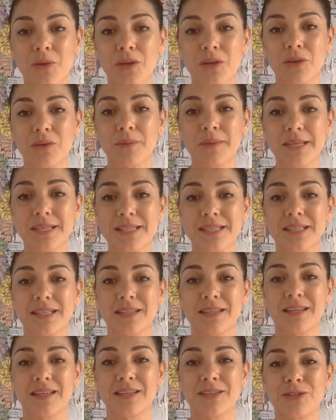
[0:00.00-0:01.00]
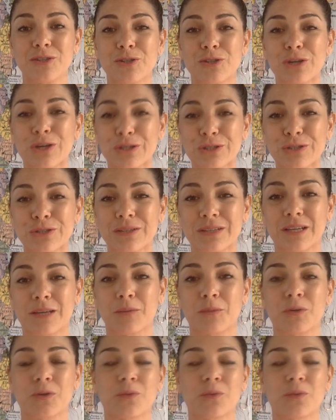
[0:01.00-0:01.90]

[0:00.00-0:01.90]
When you visit and you talk to them,